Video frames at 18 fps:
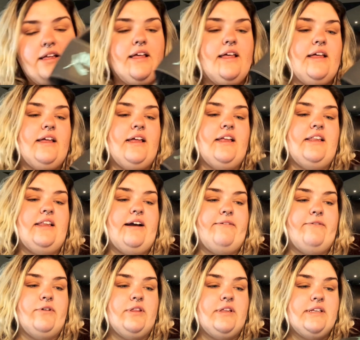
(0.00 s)
And now
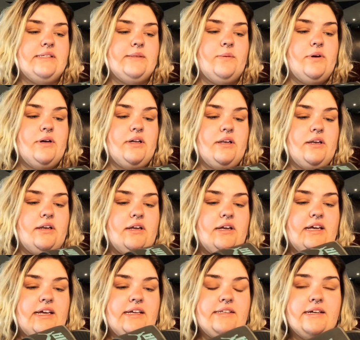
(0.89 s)
for this one,
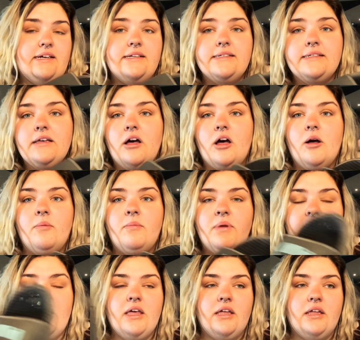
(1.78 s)
it does come
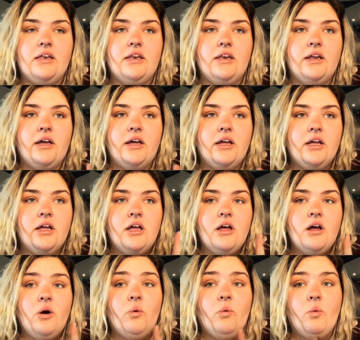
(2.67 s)

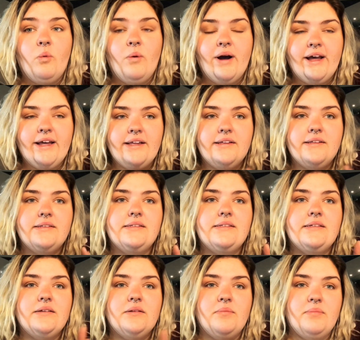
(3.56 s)
in white,
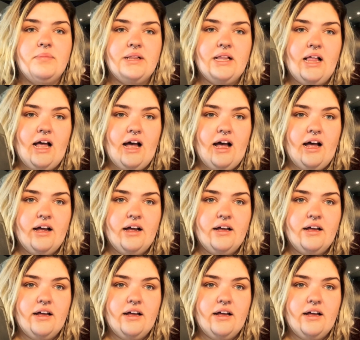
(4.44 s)
black,